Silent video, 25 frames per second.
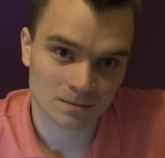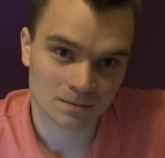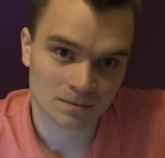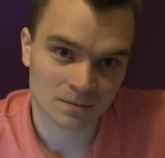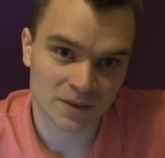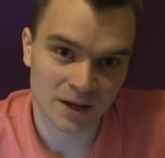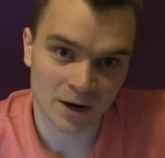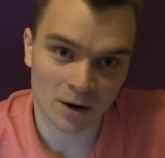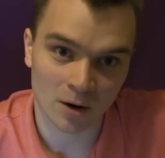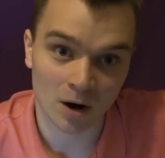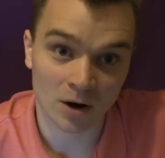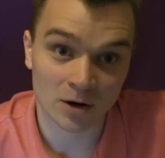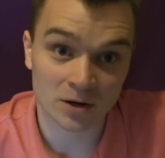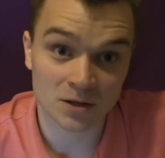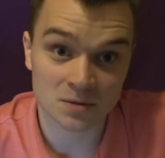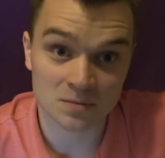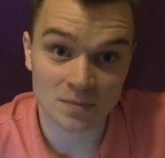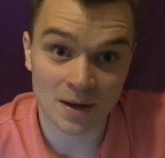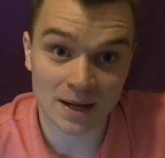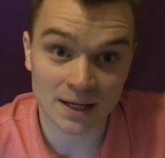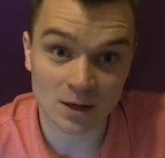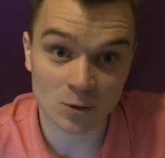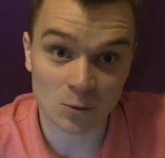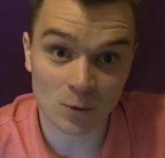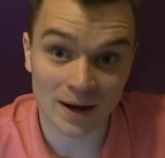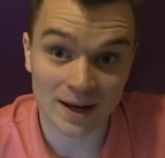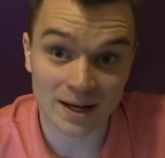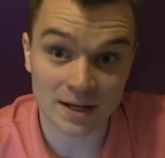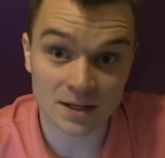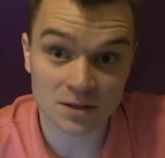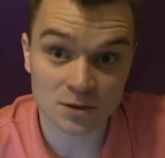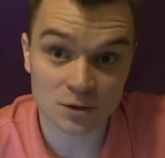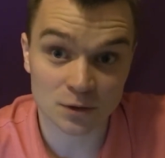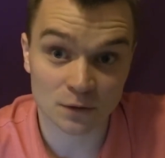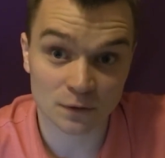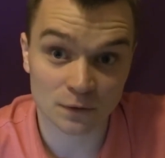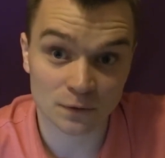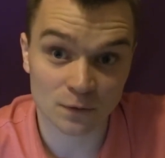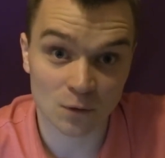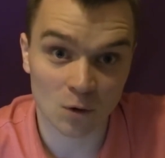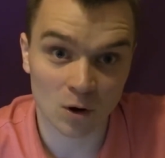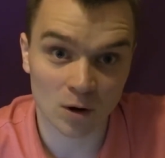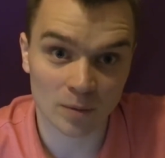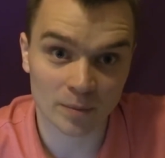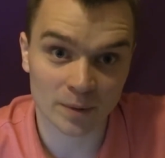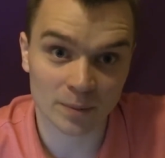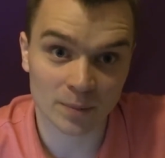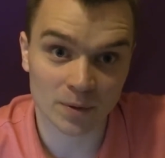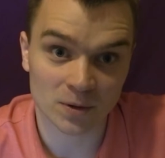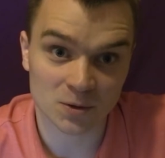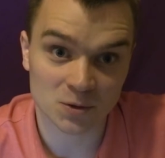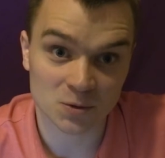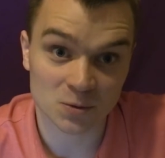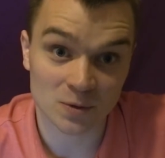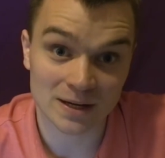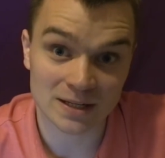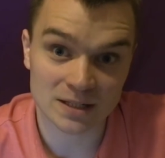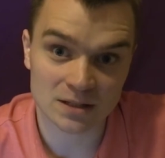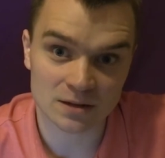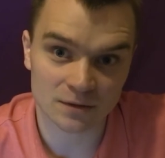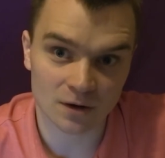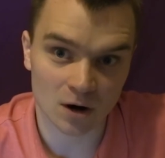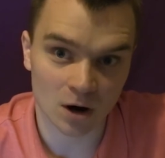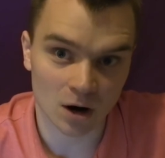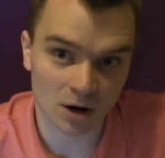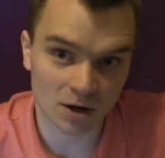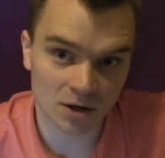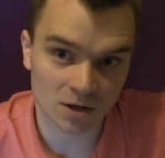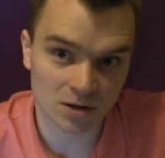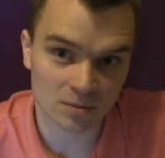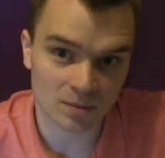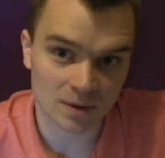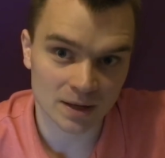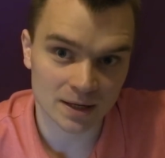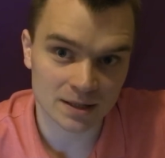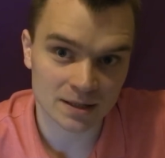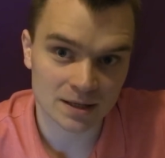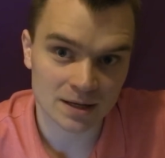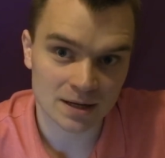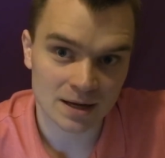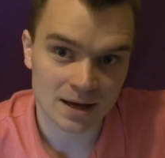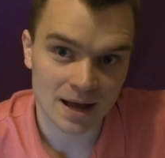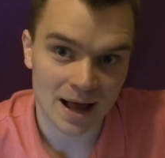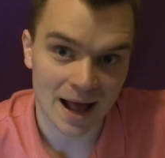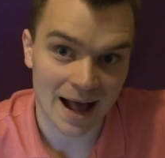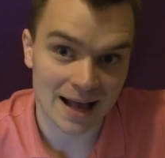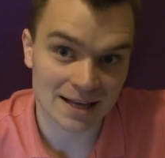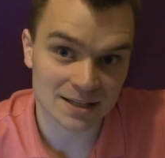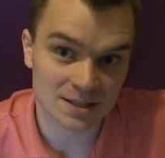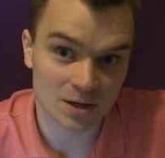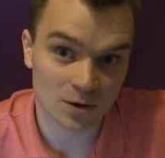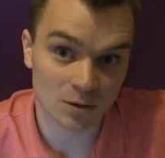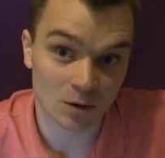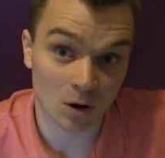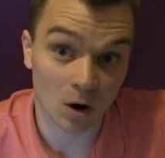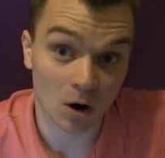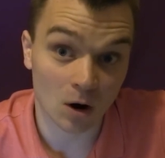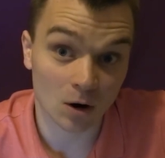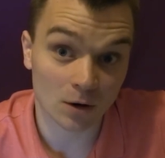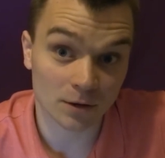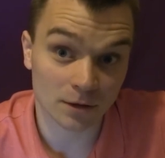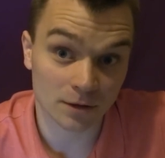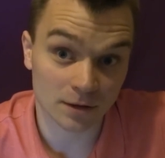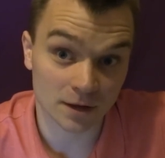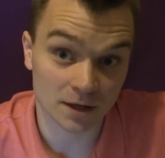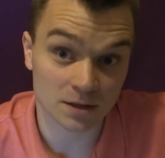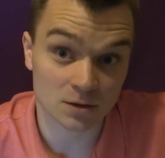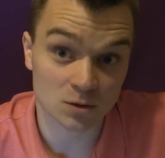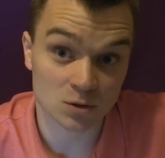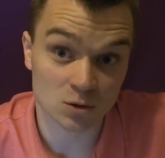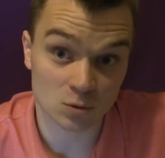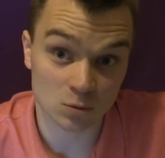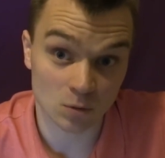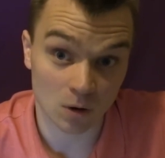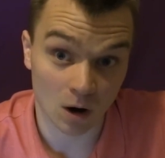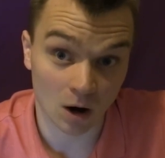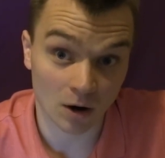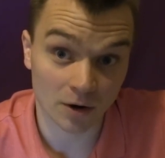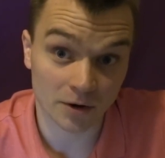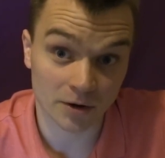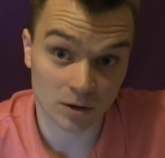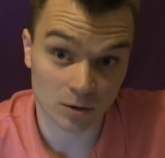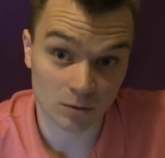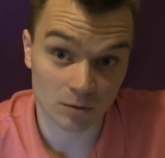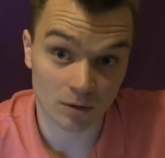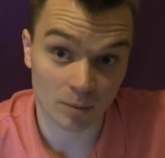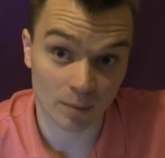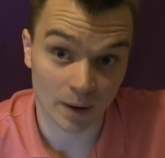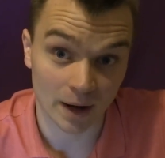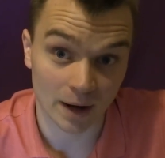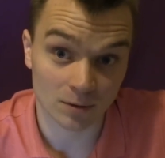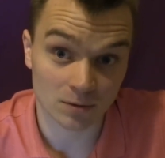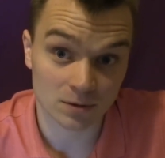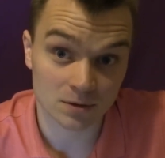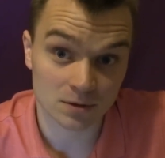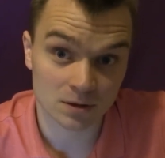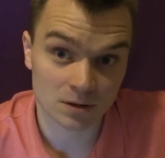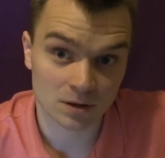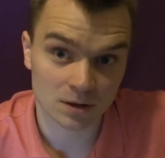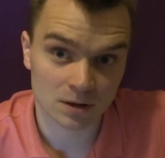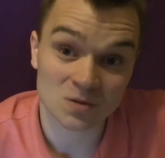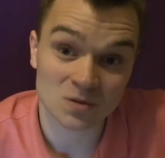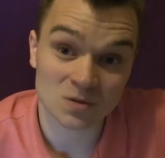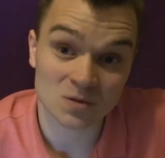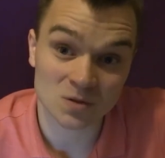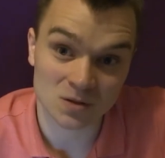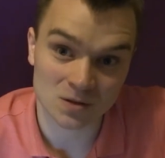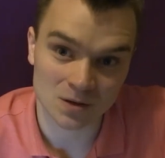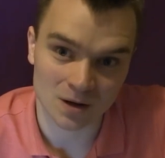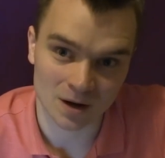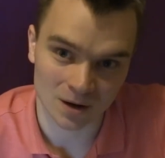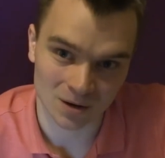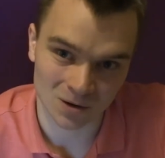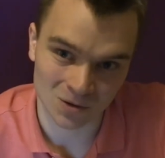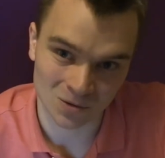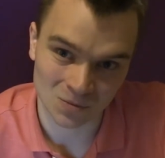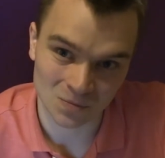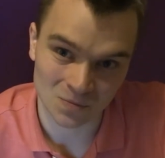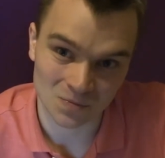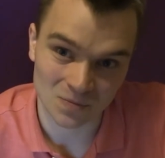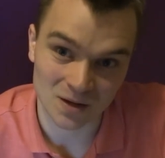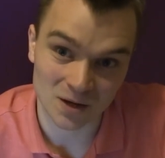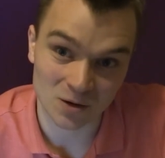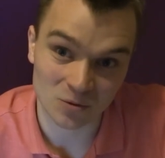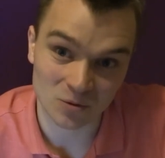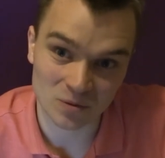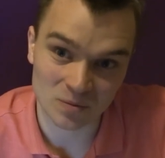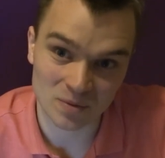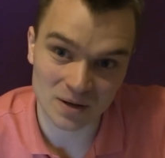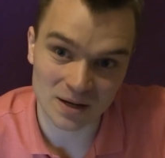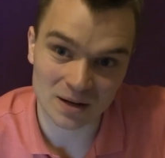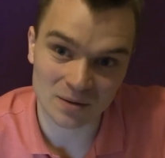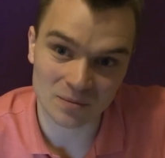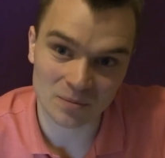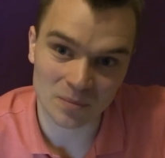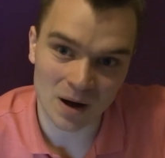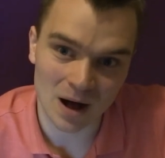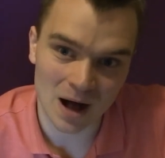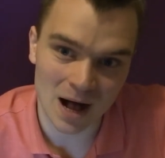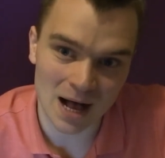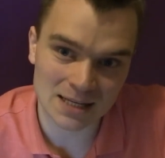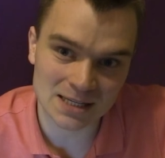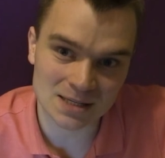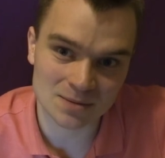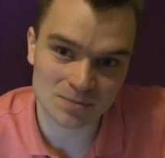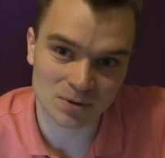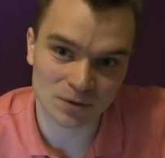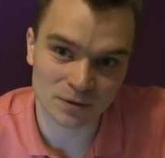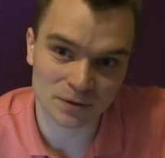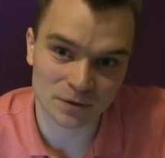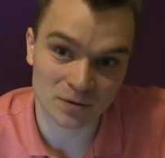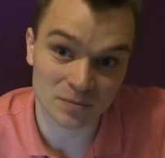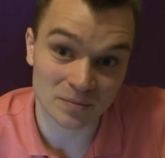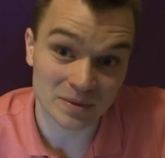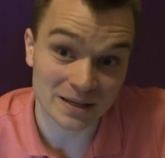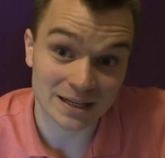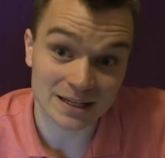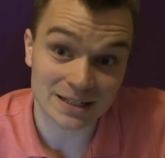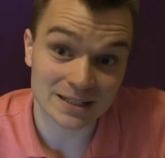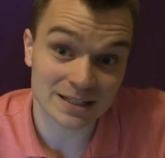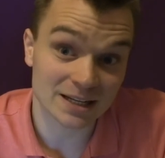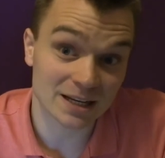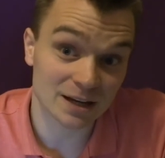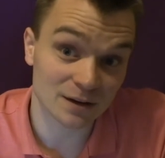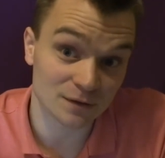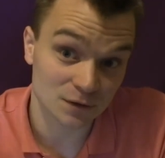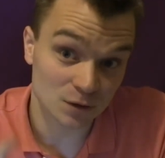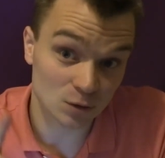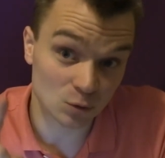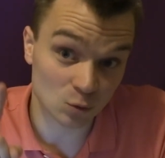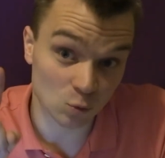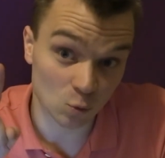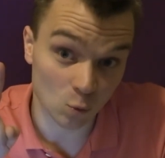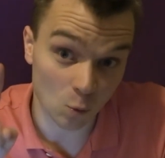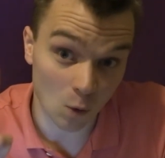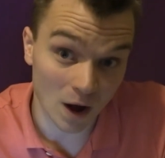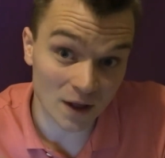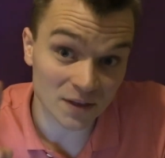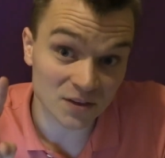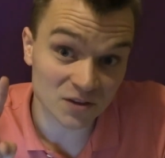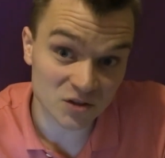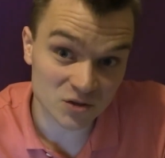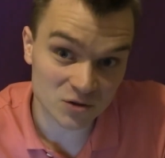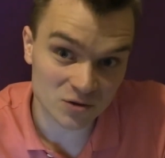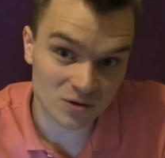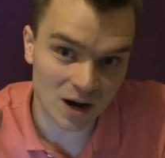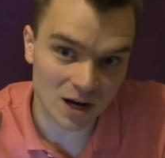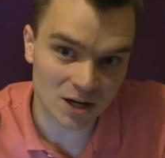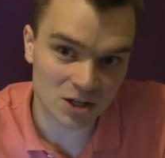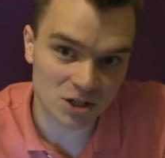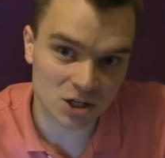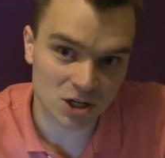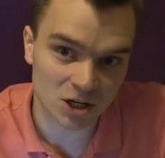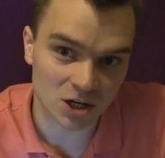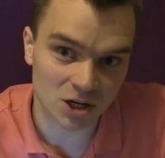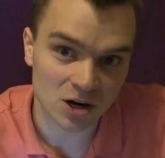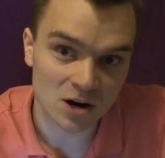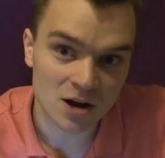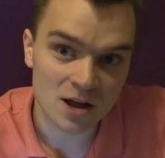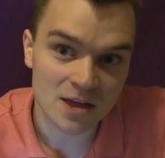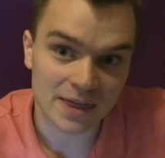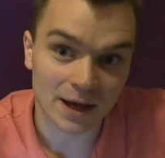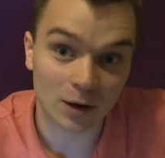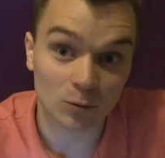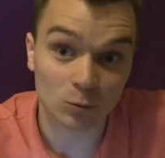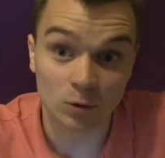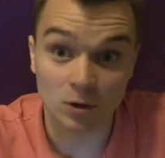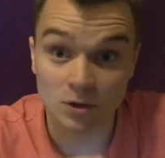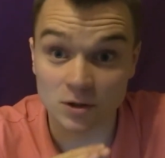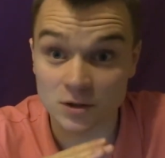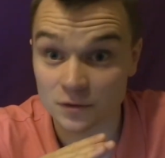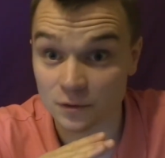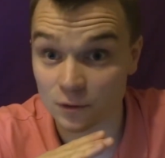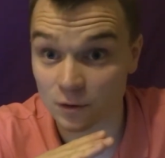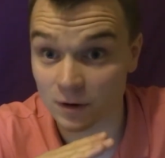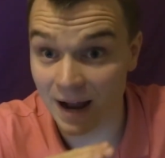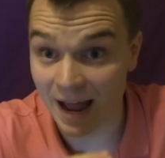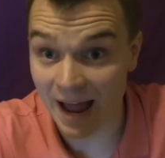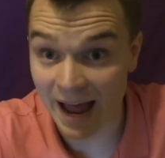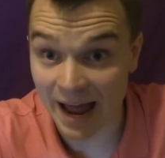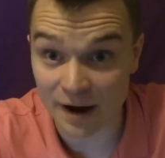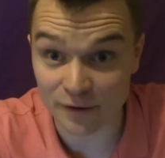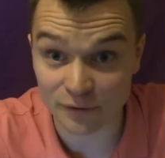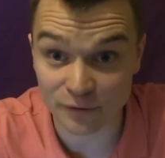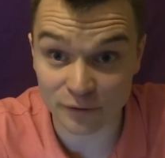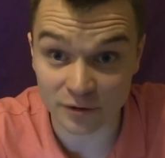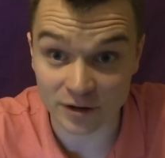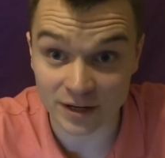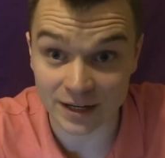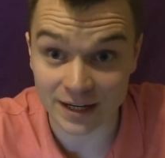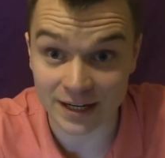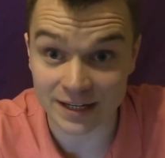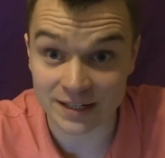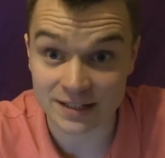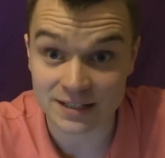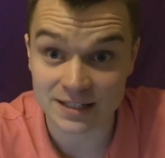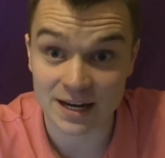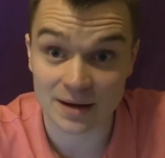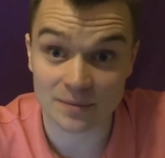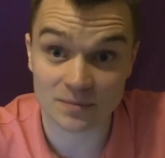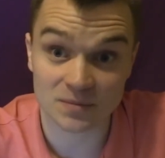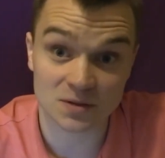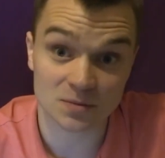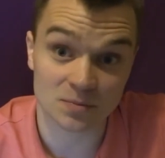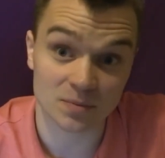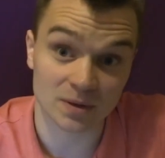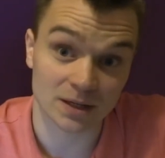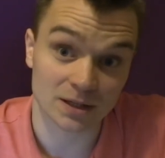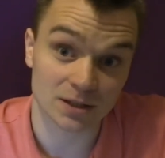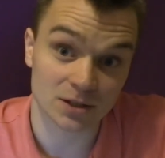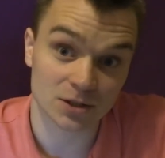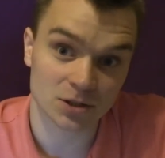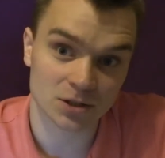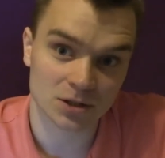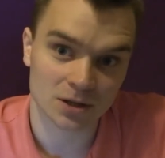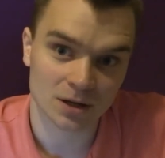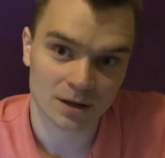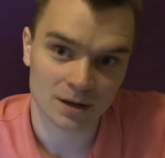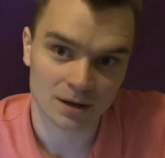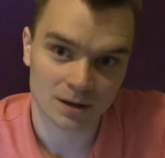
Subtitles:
There are as many ways to form a persuasive argument as there are things to argue about. So, it would be impossible for me to give you one structure that works for every extemp speech.